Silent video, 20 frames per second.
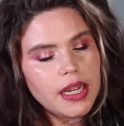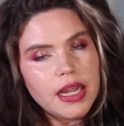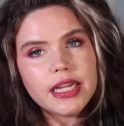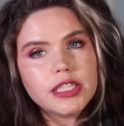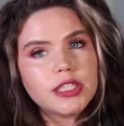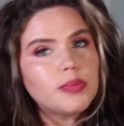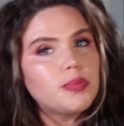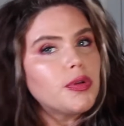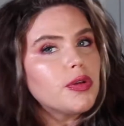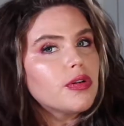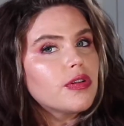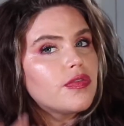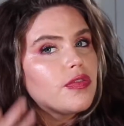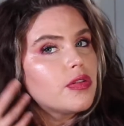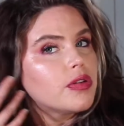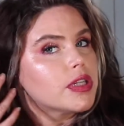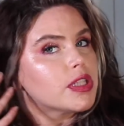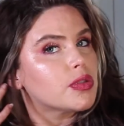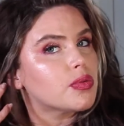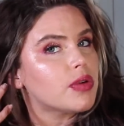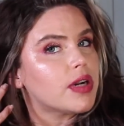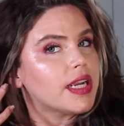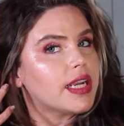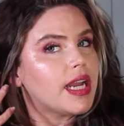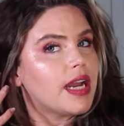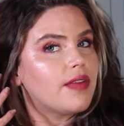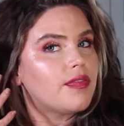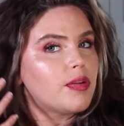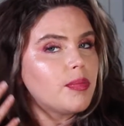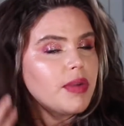It's beautiful. It's what I
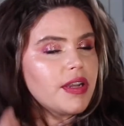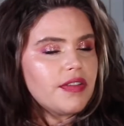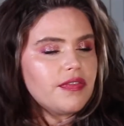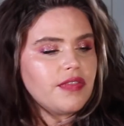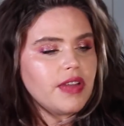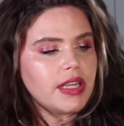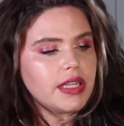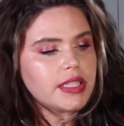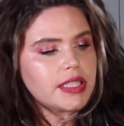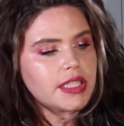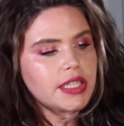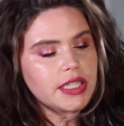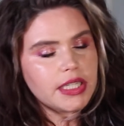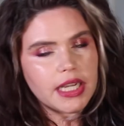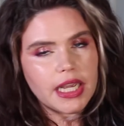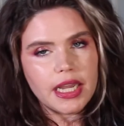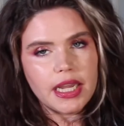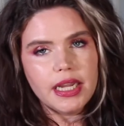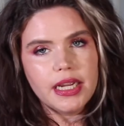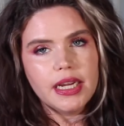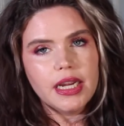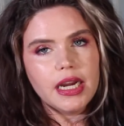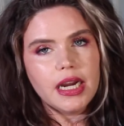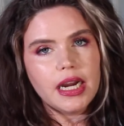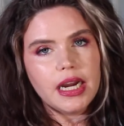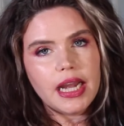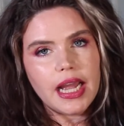have on my face today.